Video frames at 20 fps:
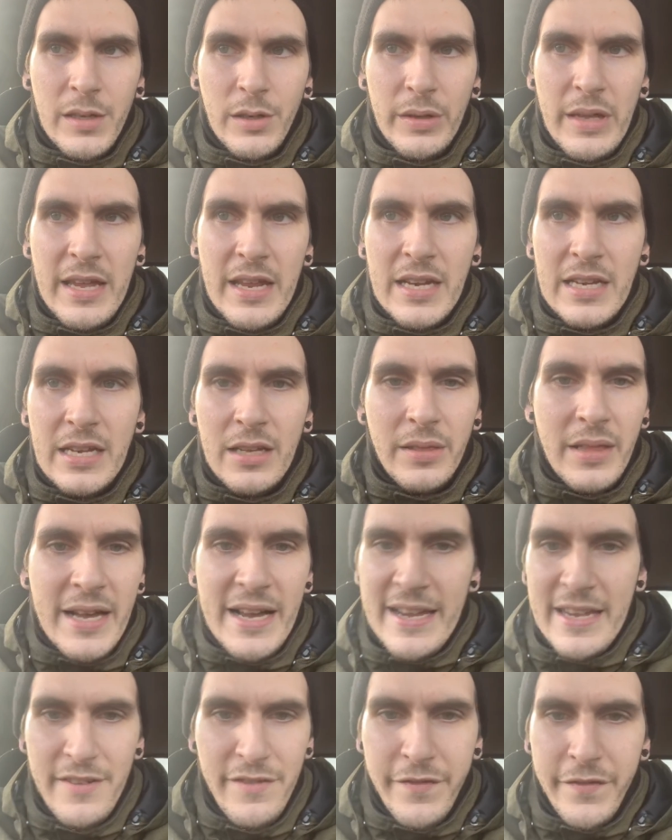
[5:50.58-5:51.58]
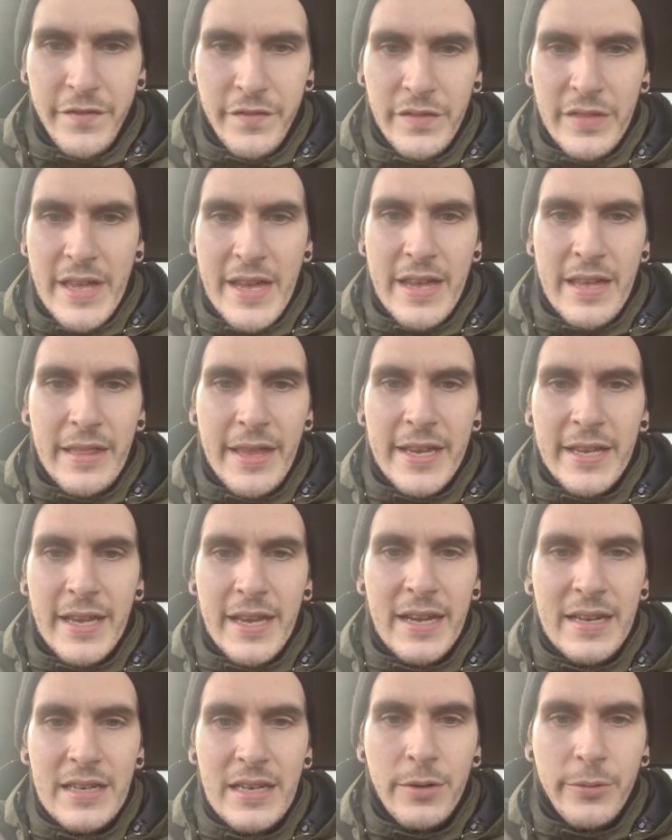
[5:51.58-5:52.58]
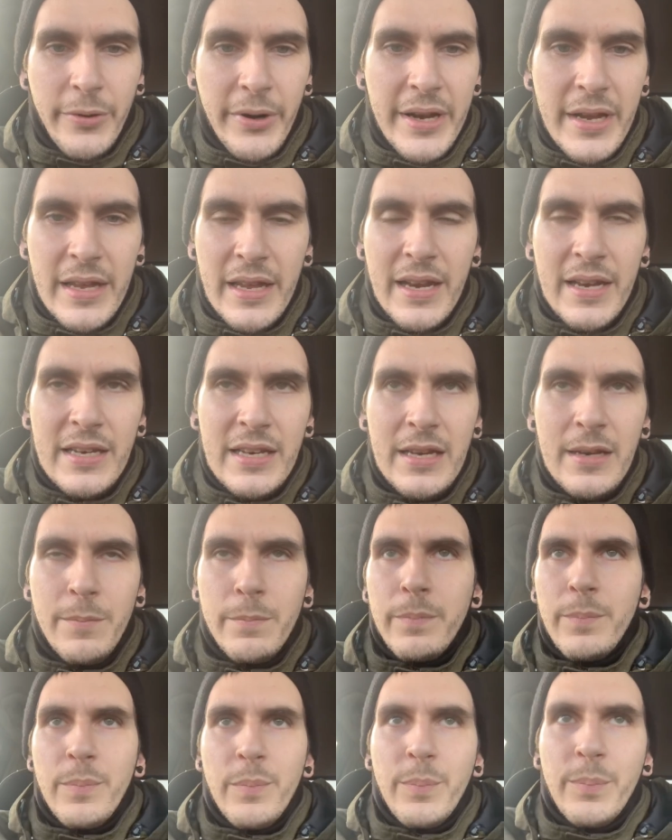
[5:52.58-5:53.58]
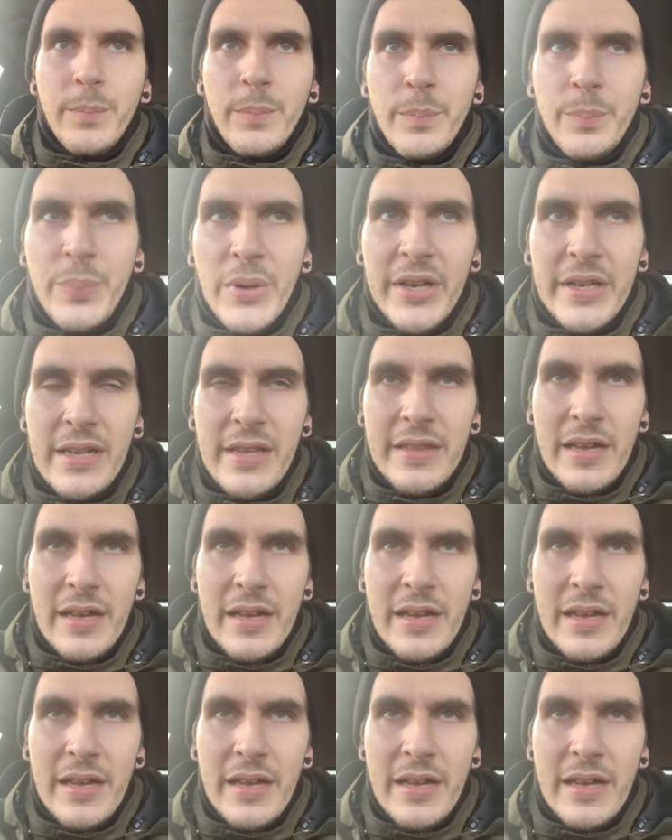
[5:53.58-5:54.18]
any life that, like, anybody